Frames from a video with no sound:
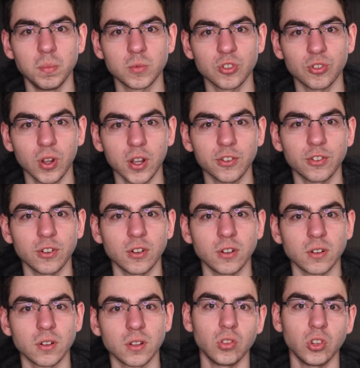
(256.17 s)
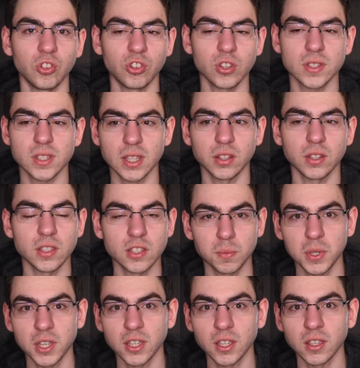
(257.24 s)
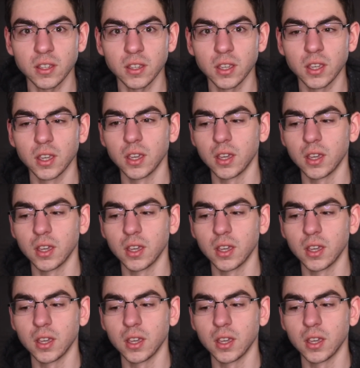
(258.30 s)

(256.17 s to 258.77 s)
structure, logistically speaking,